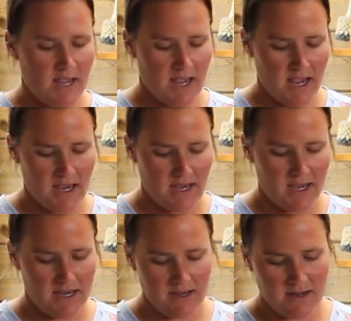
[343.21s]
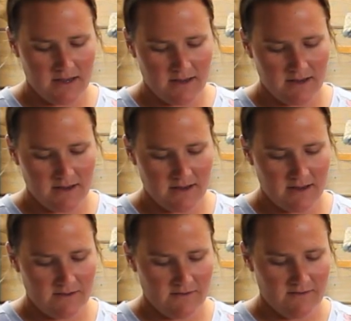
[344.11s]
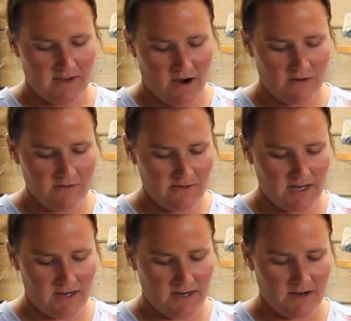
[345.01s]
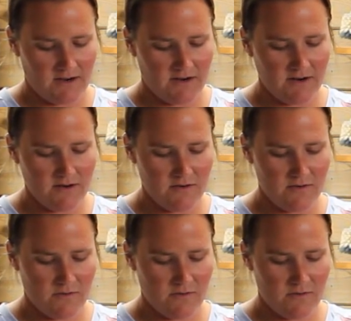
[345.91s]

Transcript: a valve here